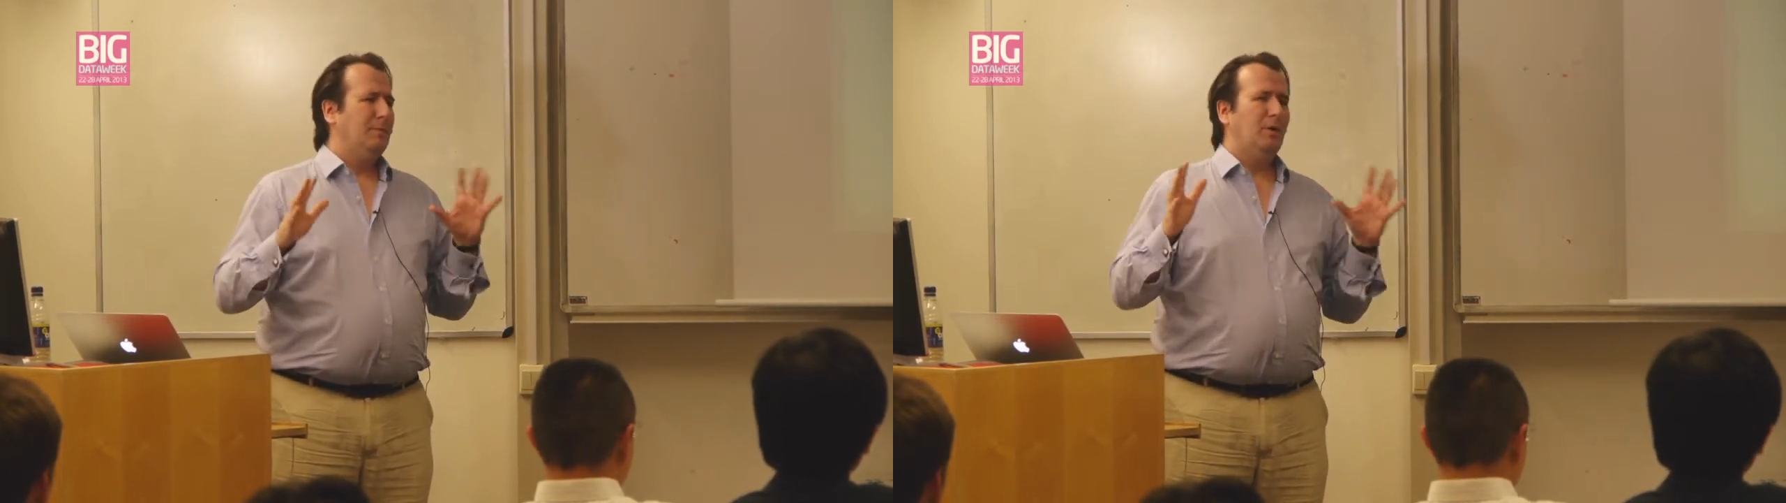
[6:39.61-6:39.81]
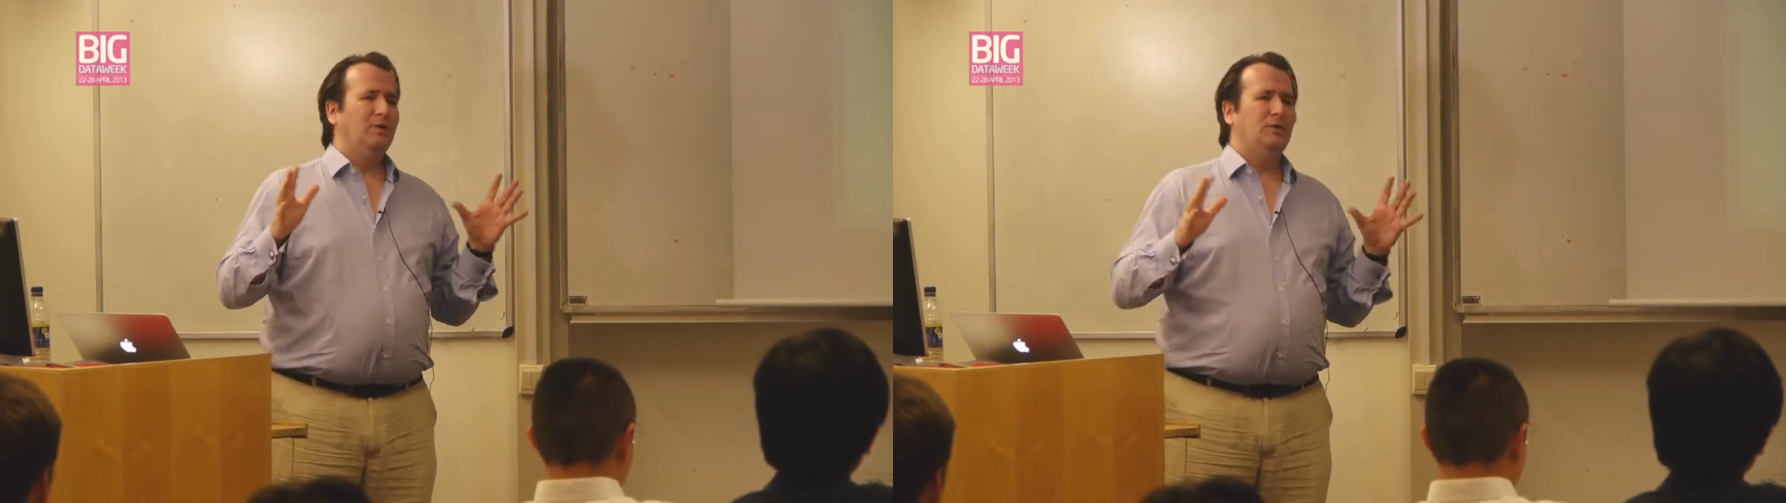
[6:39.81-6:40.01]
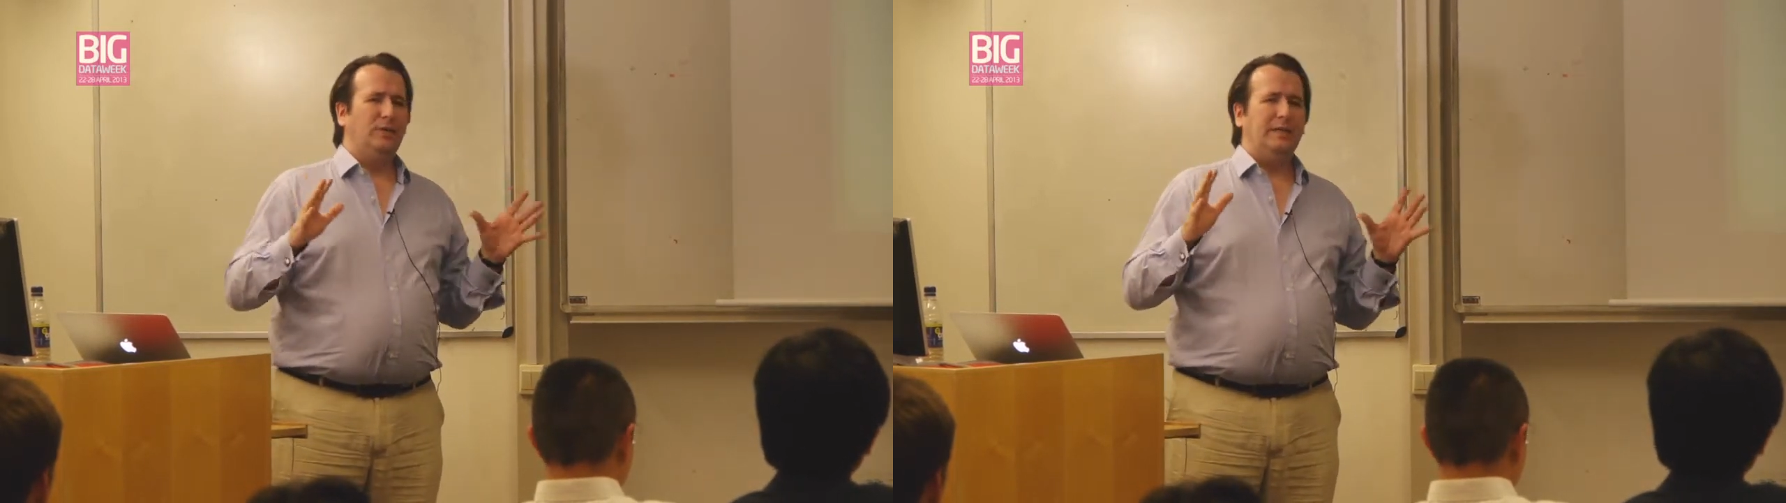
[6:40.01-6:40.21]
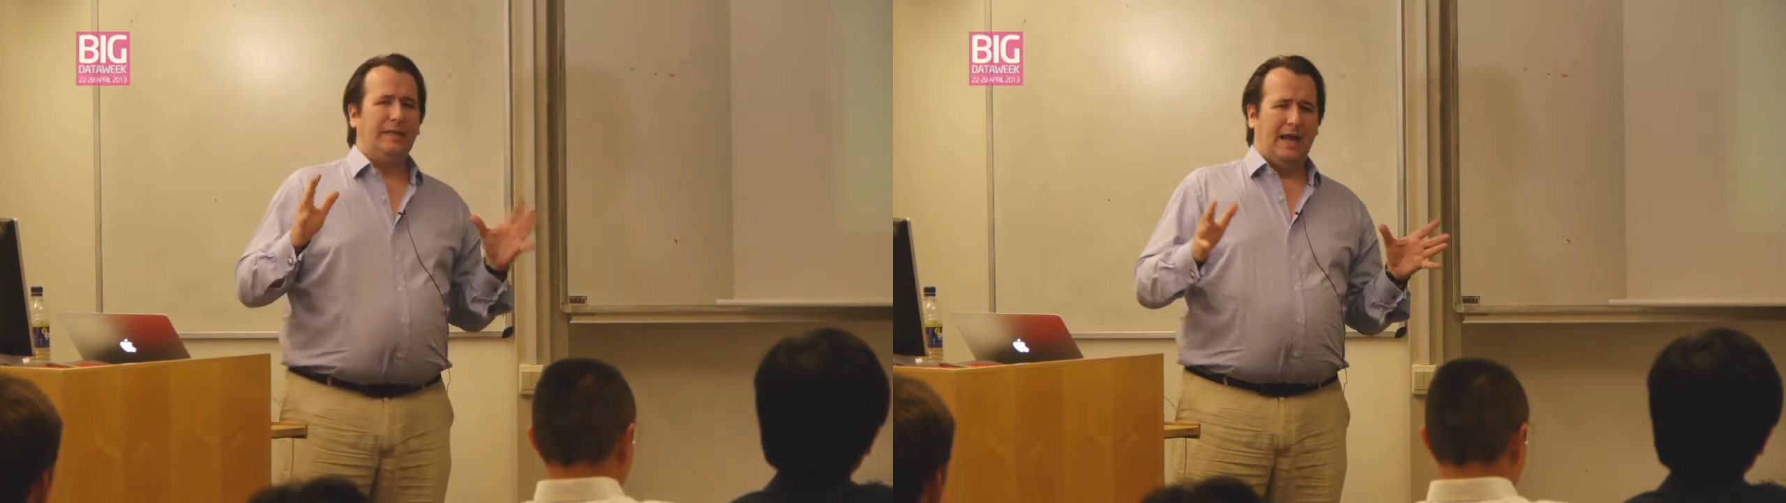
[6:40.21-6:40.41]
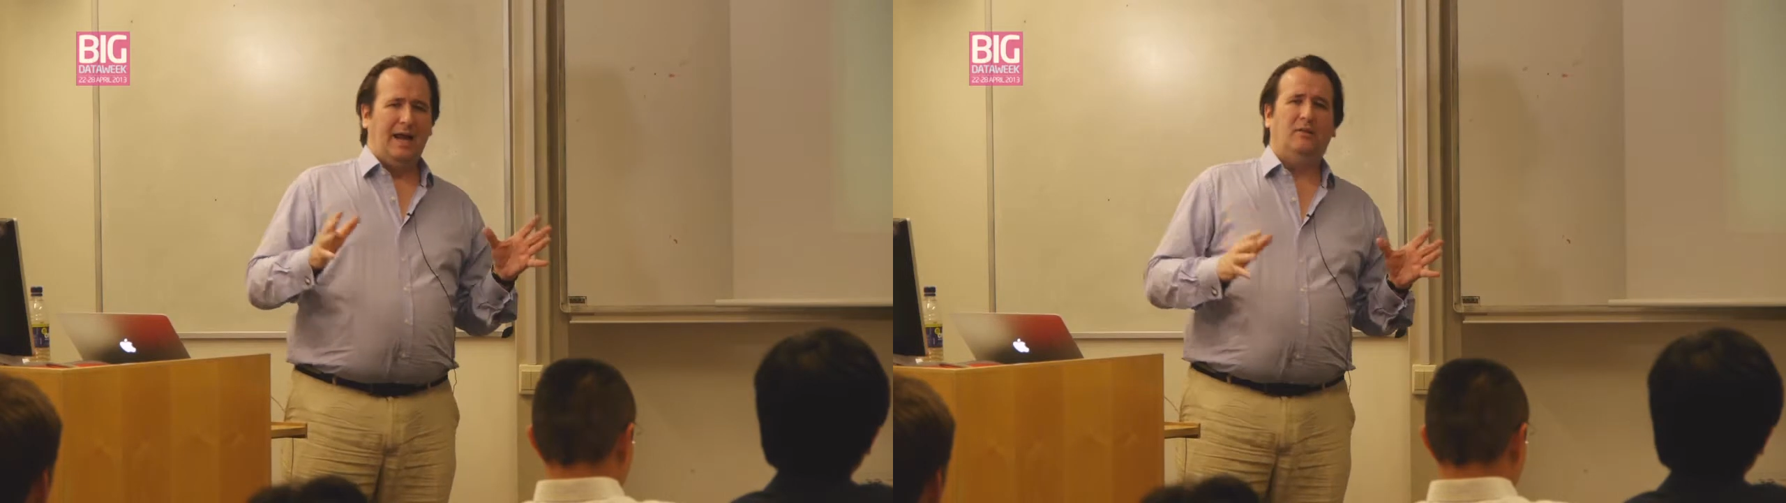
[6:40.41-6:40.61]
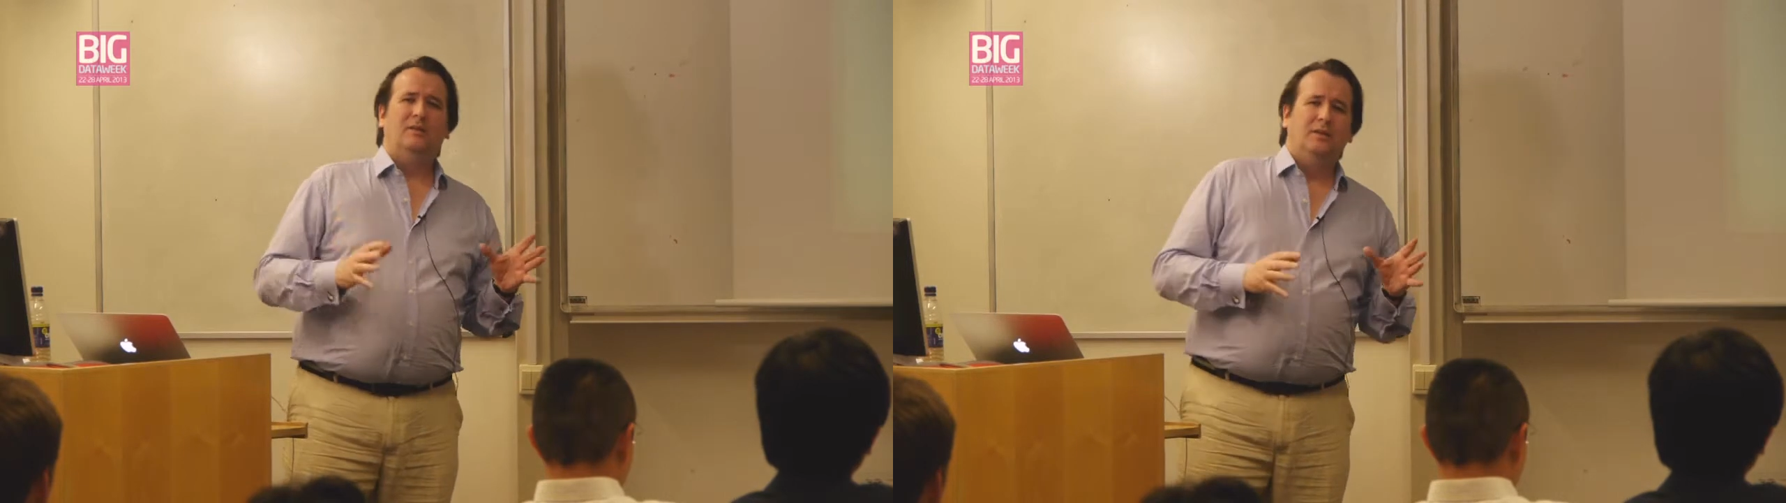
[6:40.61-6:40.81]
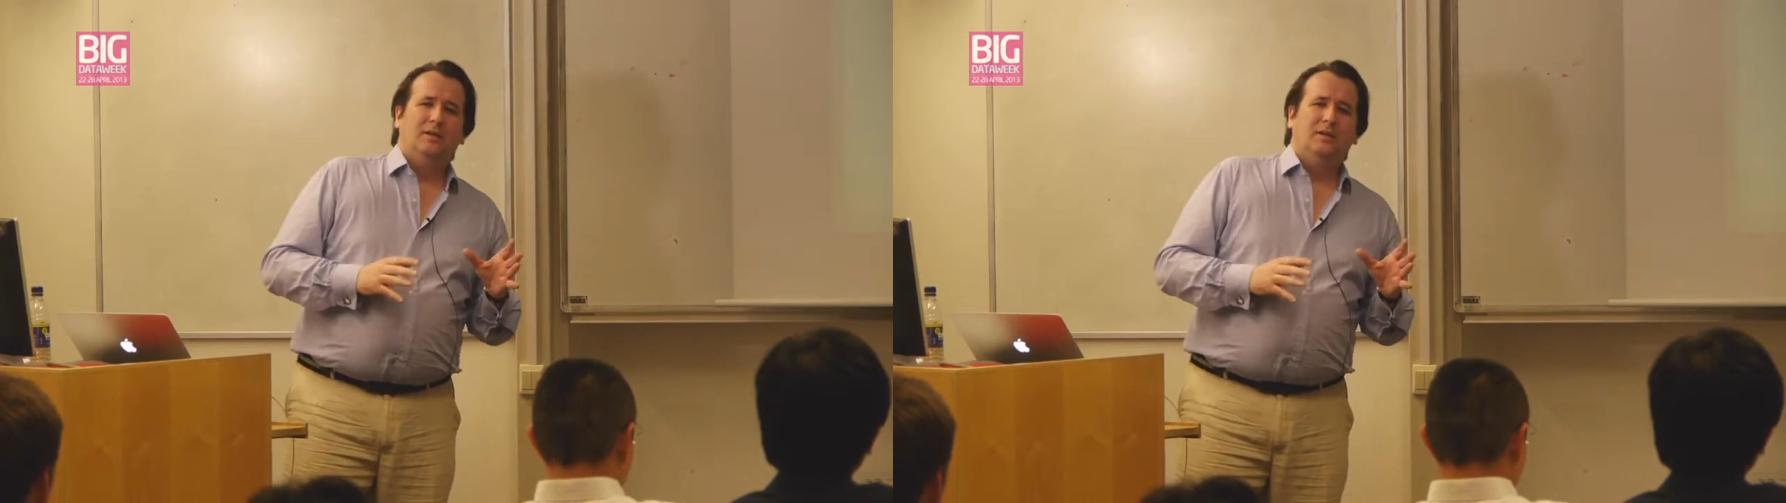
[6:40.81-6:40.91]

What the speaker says: be bothered to read it now.